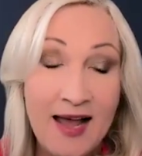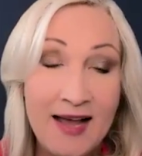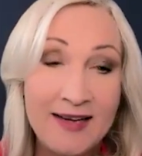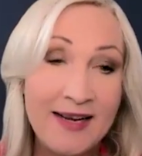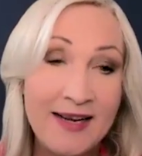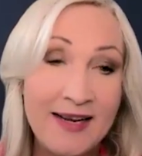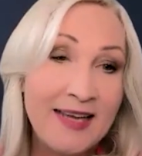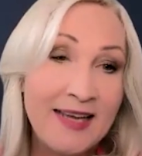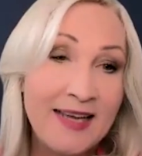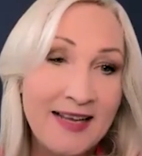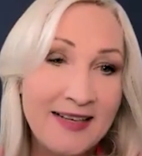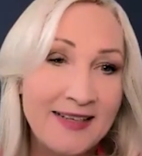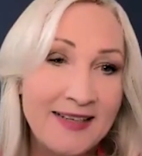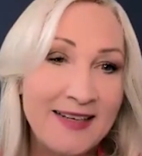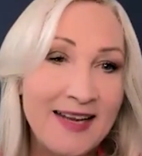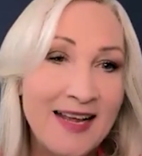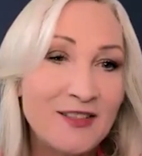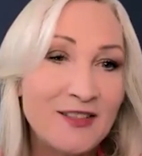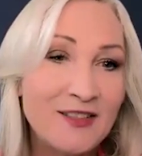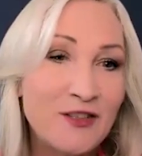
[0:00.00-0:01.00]
And I get
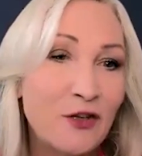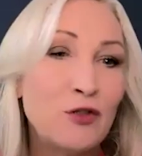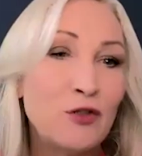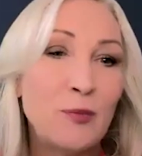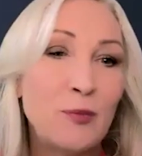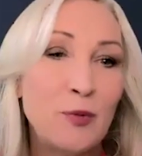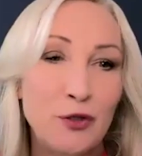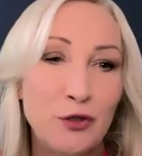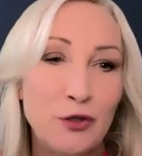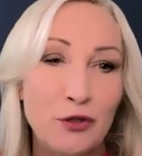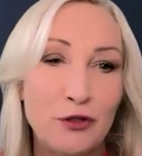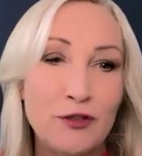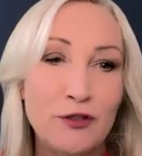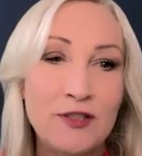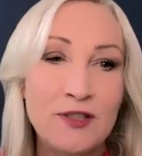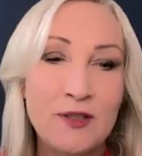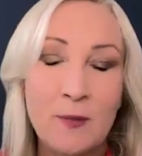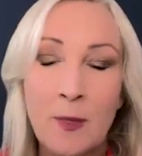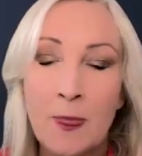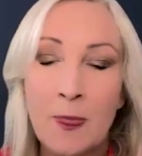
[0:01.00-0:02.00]
it. As
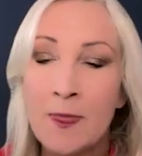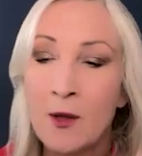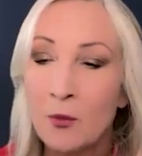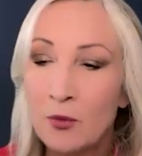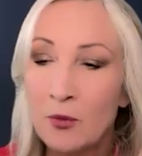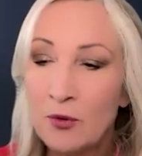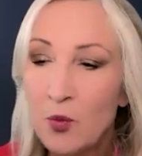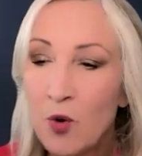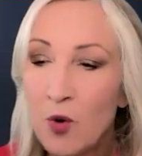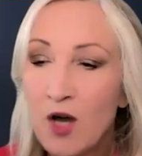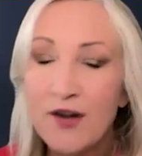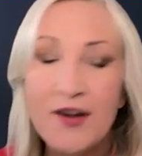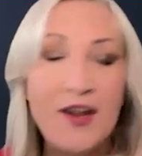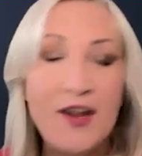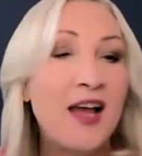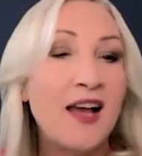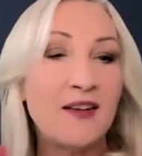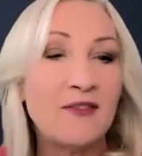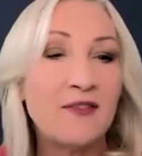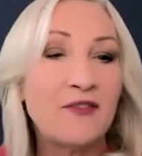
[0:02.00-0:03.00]
entrepreneurs, we want to
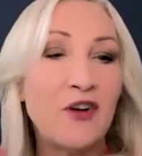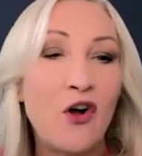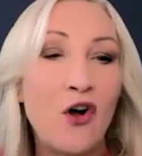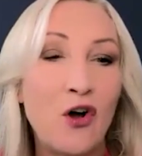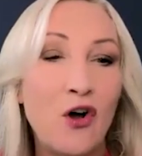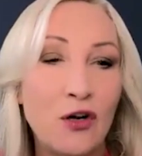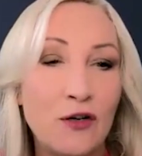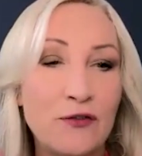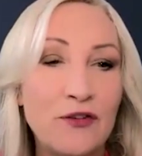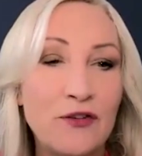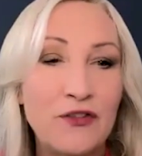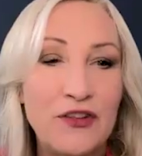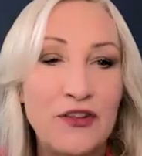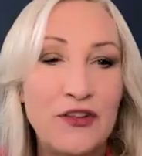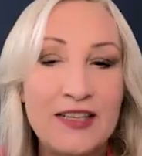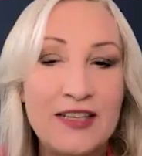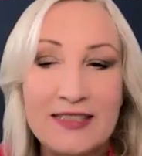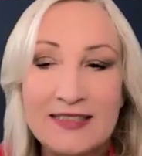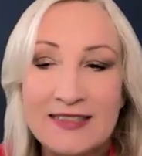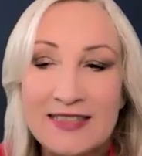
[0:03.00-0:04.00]
have all of the
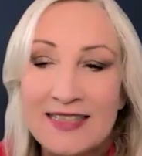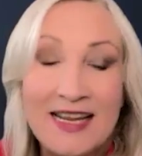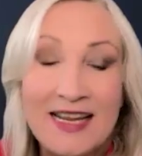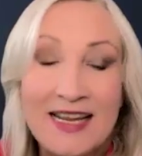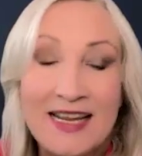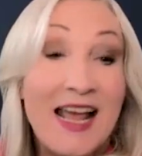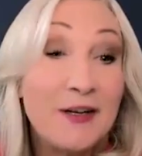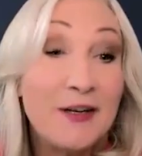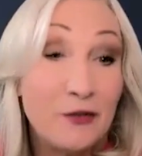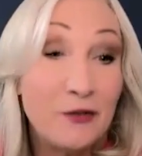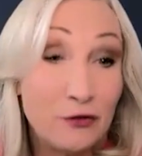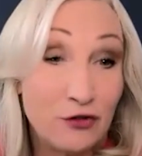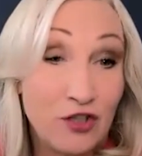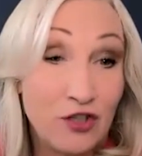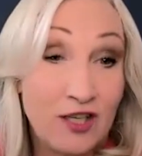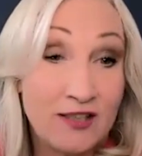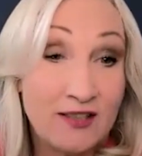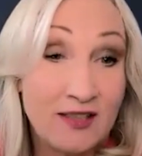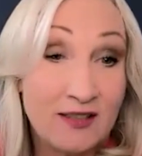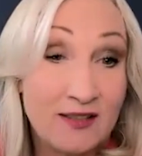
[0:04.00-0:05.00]
things that
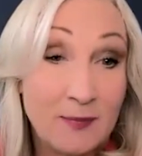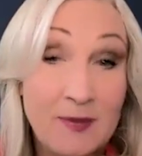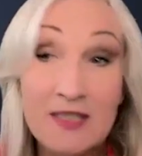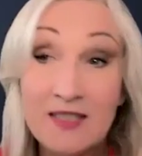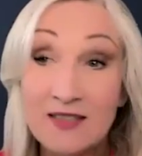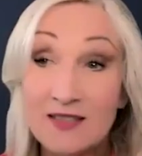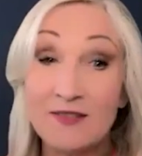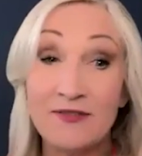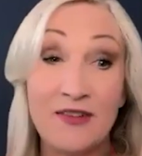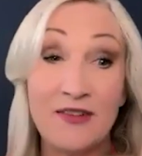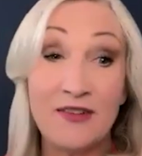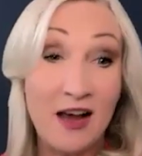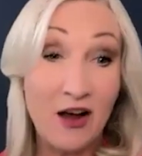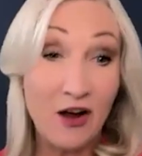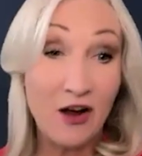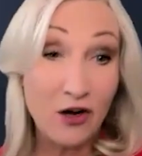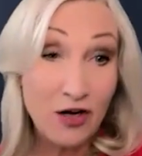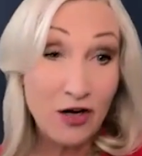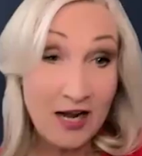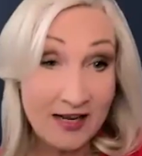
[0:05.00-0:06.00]
energize us, because if
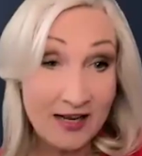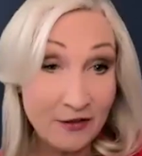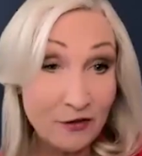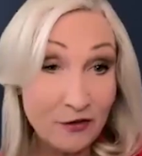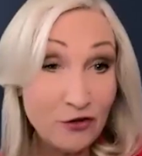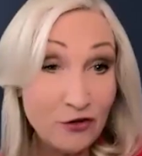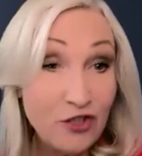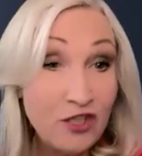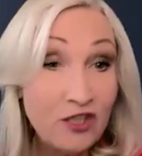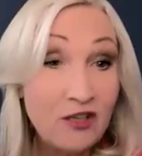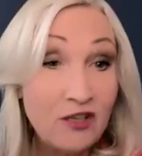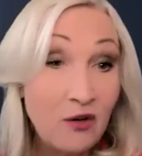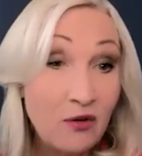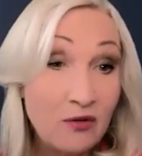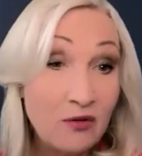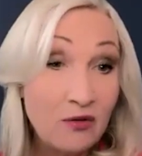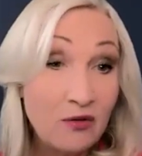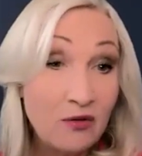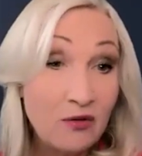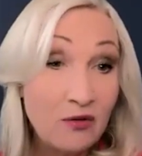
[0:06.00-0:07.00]
our energy
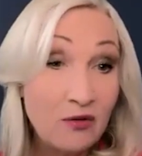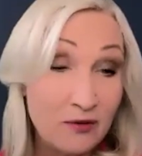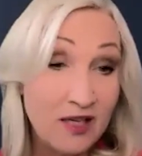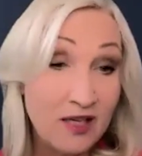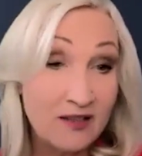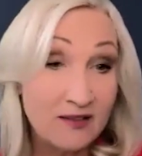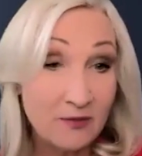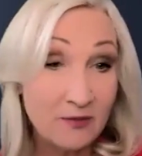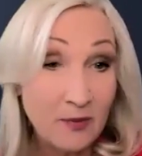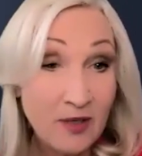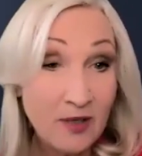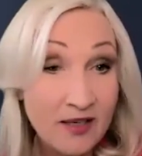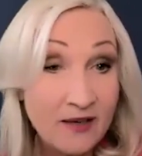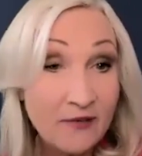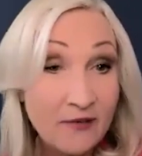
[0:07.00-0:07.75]
goes down, guess what?